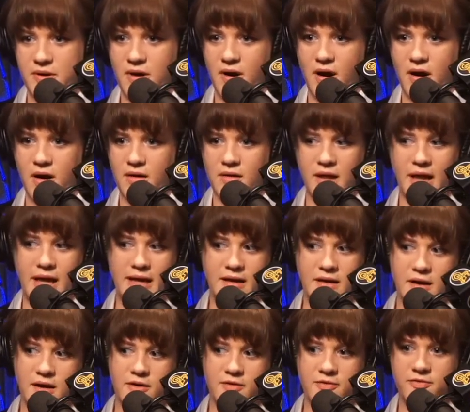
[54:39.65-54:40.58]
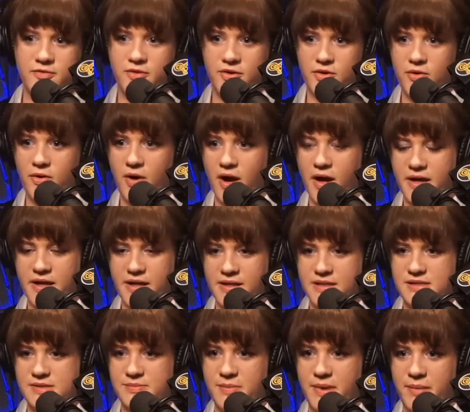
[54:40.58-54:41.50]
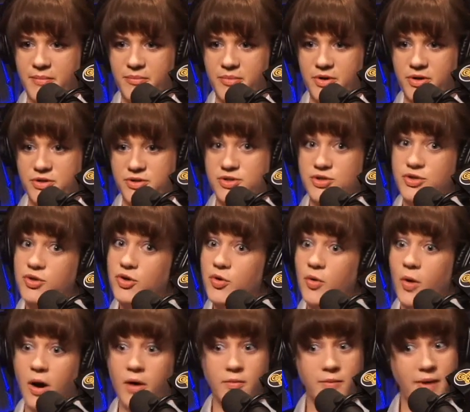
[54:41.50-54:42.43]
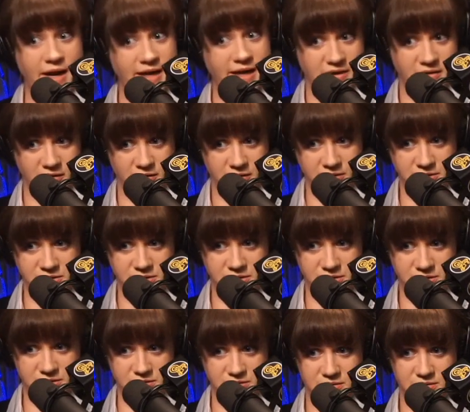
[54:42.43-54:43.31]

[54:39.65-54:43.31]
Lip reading: are like a few audience members who are regulars,